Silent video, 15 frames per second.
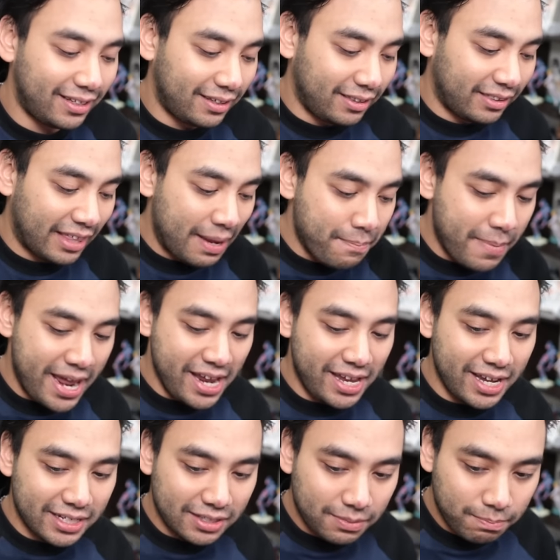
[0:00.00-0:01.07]
they make
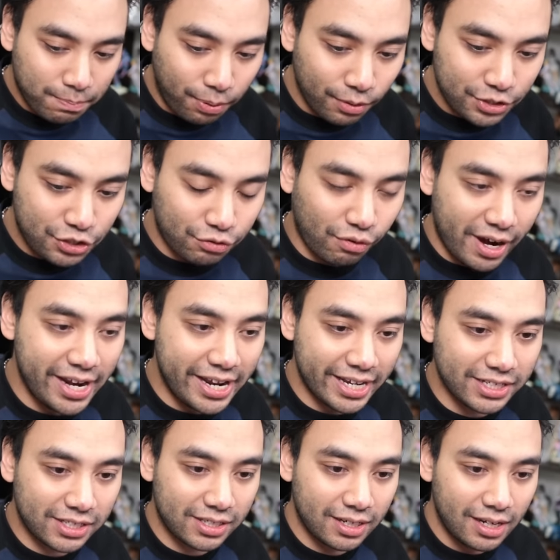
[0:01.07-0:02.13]
it portray
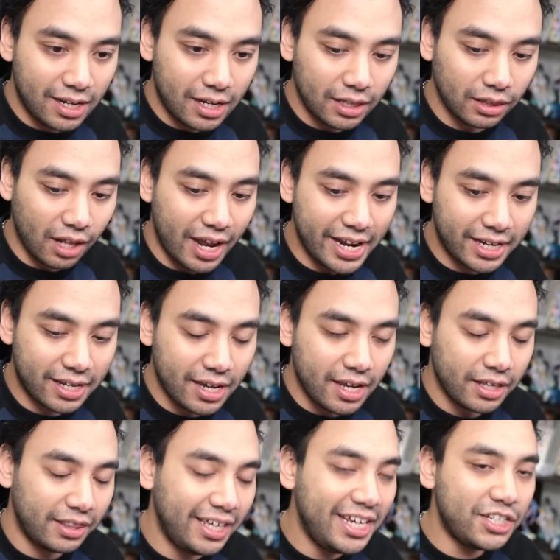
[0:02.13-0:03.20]
it like
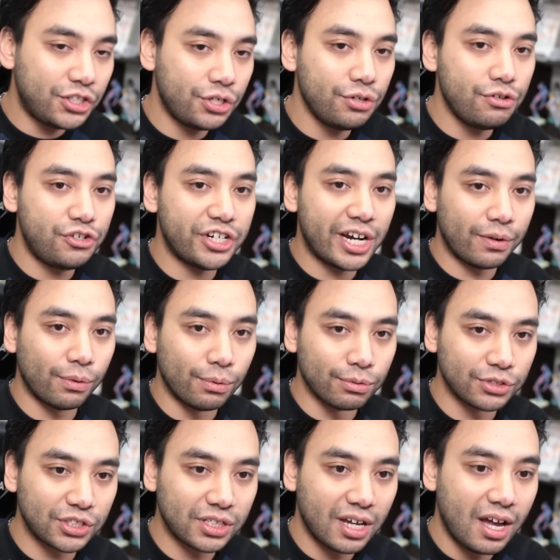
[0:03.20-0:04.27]
these two
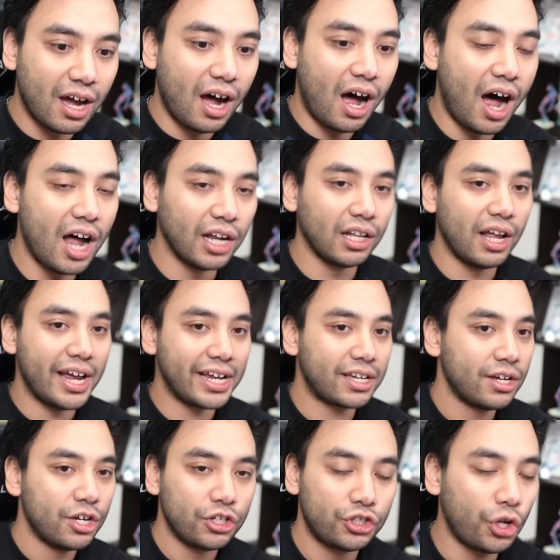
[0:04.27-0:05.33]
generals are like
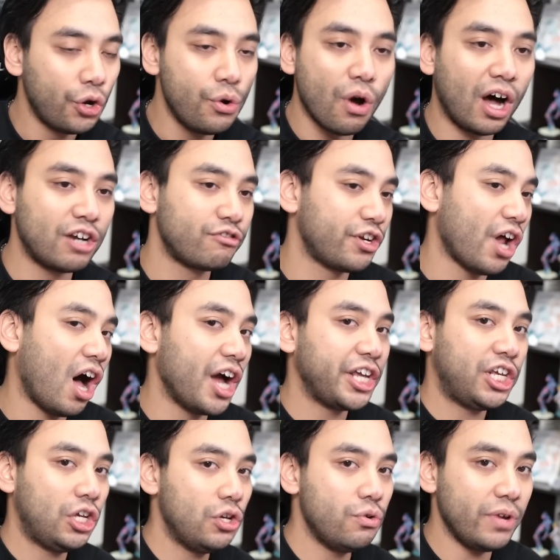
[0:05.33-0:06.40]
200
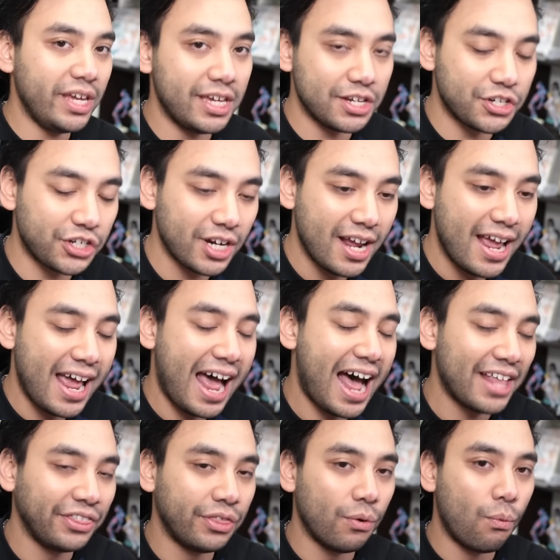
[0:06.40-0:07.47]
IQ each,
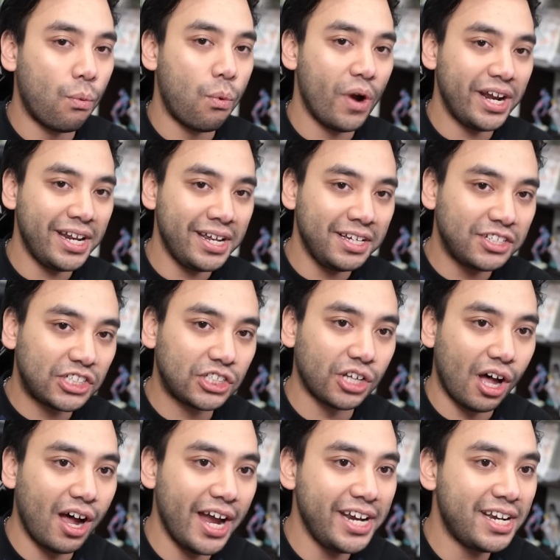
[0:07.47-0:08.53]
and the winning
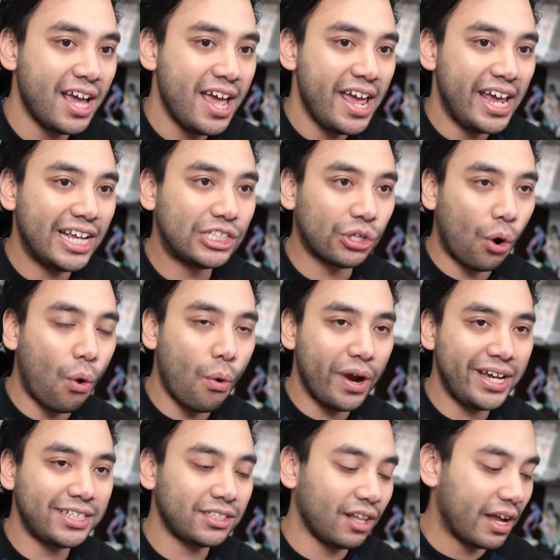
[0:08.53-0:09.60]
side is
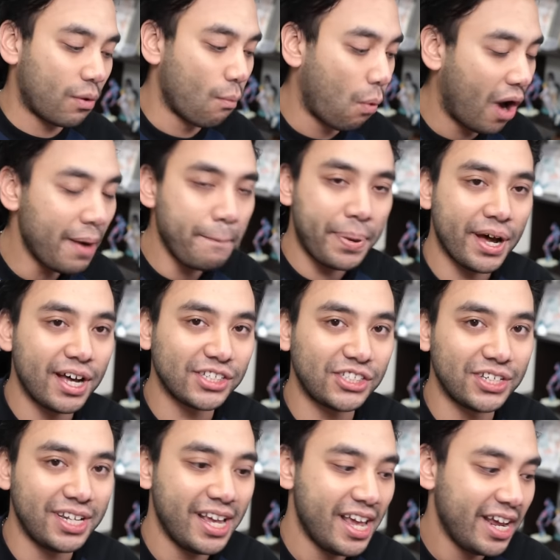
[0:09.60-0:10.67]
always like one
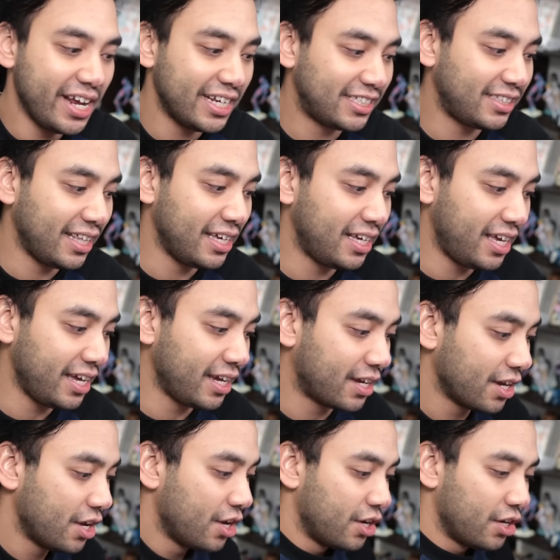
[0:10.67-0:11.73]
person is thinking
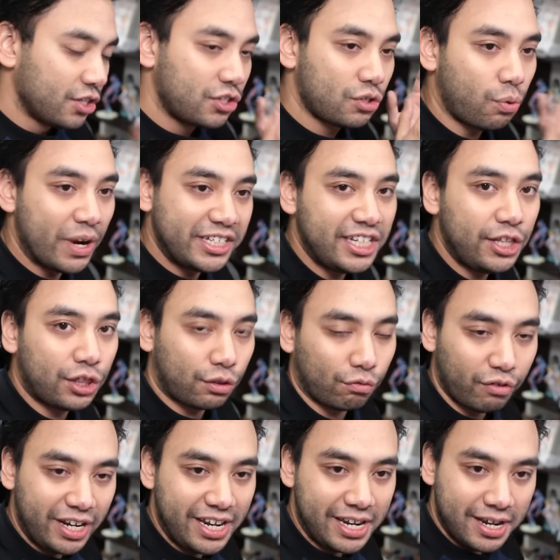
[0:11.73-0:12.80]

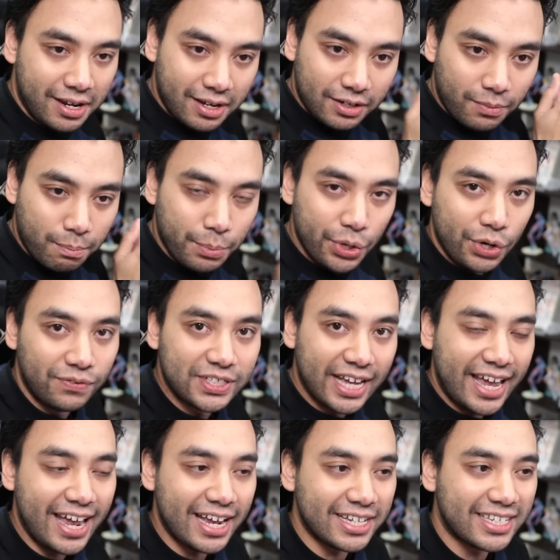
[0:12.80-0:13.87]
23 moves
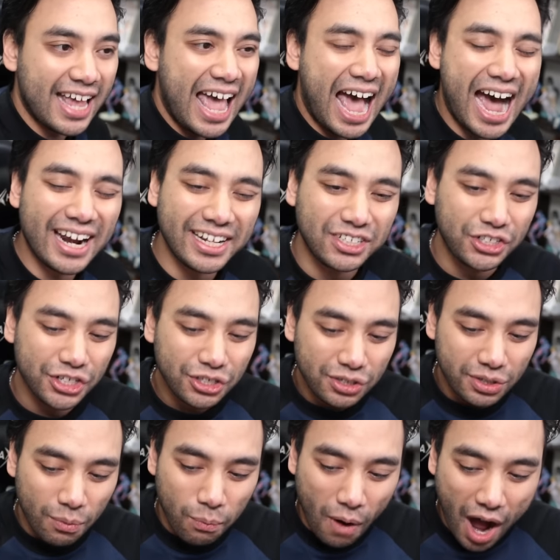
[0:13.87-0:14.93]
ahead, and it's just
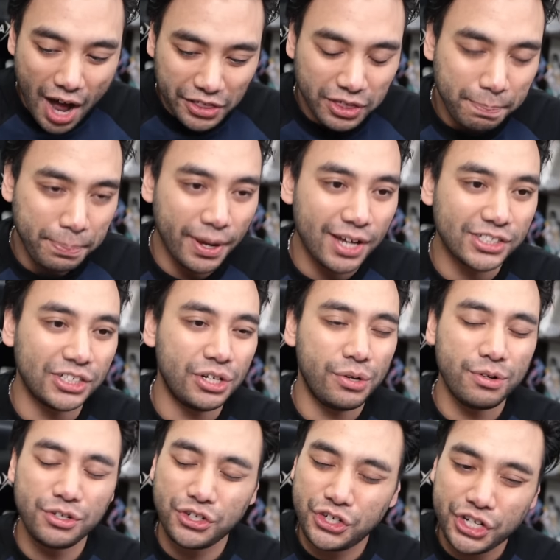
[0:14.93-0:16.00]
the other person
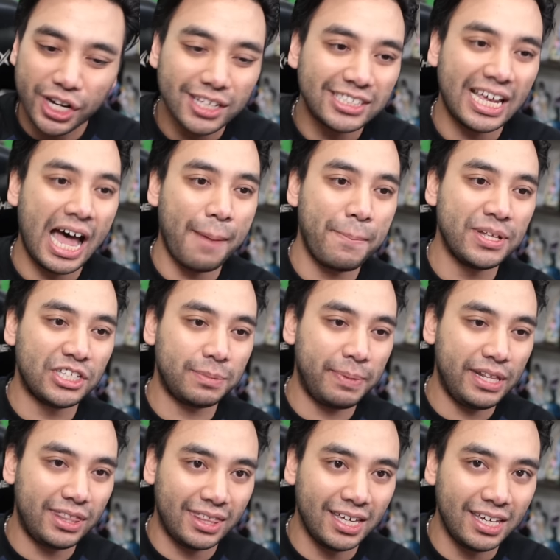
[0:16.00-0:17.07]
who just happens to be
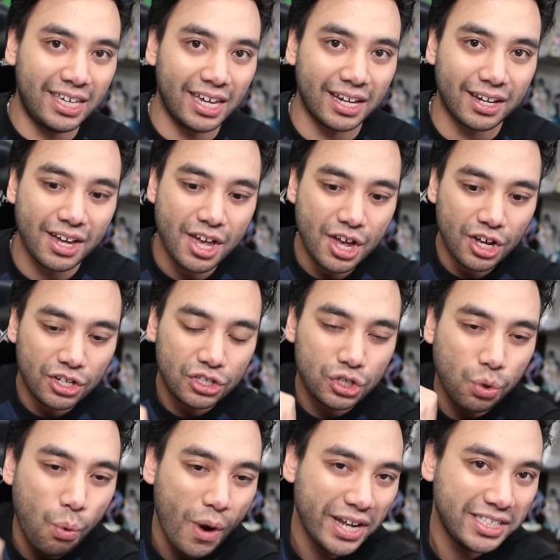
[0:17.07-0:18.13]
thinking
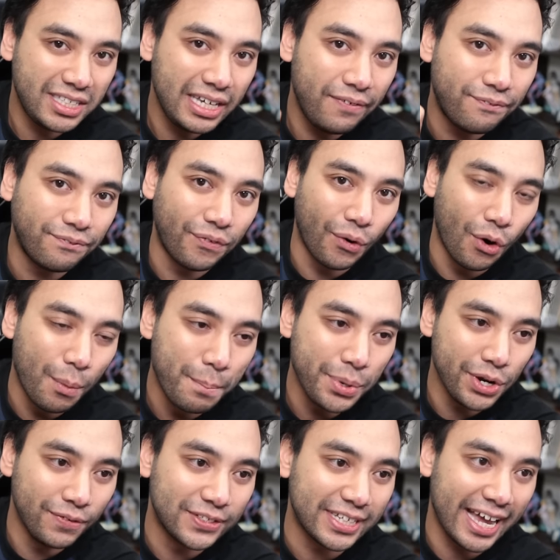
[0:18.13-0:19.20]
24
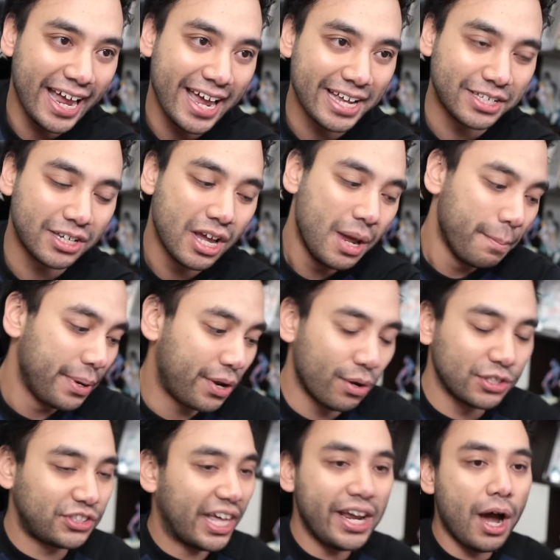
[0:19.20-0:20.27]
moves ahead,
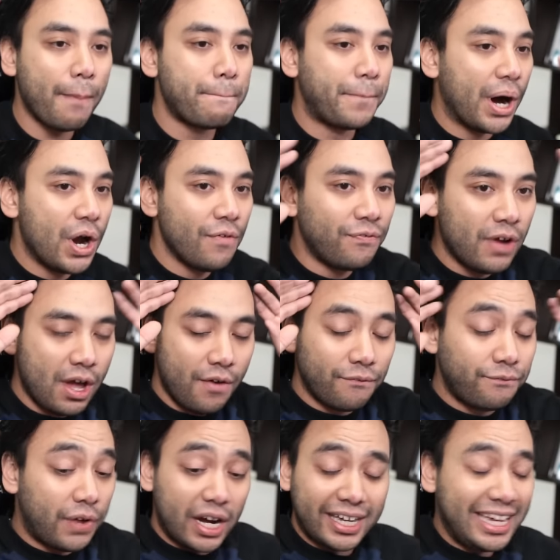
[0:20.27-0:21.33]
because they are both
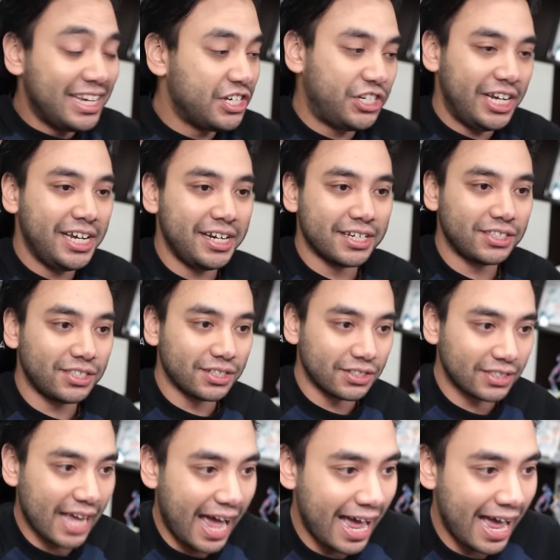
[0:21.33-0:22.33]
fucking geniuses.